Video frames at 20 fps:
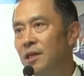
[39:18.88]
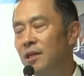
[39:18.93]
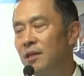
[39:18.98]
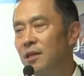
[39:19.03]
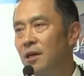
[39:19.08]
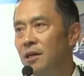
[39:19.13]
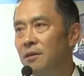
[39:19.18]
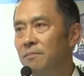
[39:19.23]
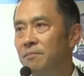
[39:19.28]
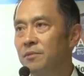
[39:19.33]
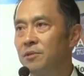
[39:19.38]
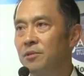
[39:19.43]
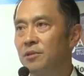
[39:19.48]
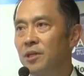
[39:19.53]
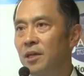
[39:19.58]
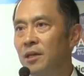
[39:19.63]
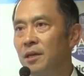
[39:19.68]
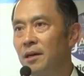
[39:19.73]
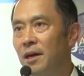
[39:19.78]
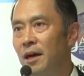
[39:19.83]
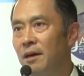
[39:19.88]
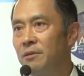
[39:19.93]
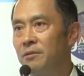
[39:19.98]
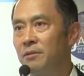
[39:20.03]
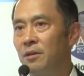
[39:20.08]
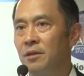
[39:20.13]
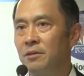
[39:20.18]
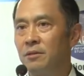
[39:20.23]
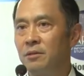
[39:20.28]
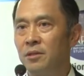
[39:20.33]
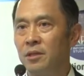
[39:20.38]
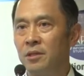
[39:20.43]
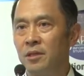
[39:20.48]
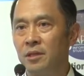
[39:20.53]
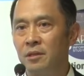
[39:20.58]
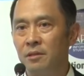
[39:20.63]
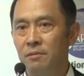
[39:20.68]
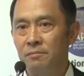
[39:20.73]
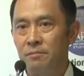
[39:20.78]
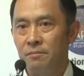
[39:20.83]
comes uh,
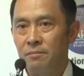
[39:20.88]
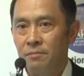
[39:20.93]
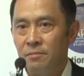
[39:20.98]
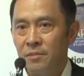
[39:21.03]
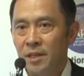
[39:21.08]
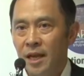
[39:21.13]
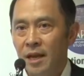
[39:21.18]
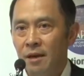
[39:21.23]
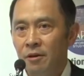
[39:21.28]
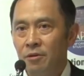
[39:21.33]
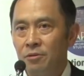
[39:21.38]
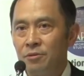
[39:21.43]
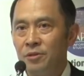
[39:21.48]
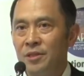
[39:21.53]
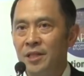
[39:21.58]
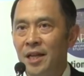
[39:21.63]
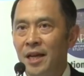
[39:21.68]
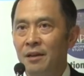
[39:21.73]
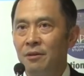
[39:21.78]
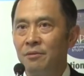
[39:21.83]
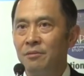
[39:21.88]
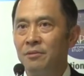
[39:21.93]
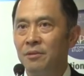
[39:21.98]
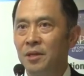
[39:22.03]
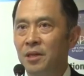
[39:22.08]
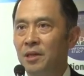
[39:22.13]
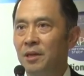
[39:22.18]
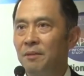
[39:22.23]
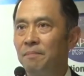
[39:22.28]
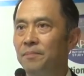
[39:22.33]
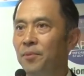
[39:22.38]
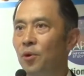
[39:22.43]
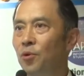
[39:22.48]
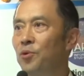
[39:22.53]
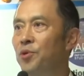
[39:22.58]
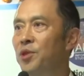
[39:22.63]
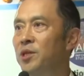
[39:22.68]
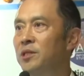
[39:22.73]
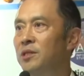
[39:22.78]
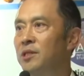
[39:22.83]
uh, narrows down
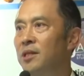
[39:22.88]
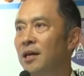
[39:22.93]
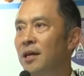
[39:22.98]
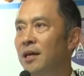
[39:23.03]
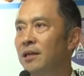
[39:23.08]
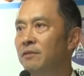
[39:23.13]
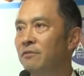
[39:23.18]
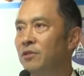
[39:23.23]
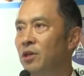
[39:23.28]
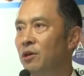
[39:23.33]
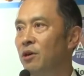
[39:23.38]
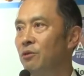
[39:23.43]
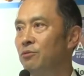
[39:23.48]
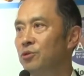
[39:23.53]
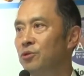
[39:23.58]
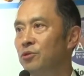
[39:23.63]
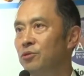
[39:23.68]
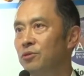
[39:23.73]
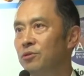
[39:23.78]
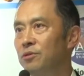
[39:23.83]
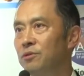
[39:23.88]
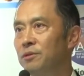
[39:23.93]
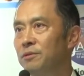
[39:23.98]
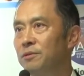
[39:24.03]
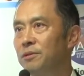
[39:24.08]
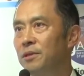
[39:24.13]
both side of the cultures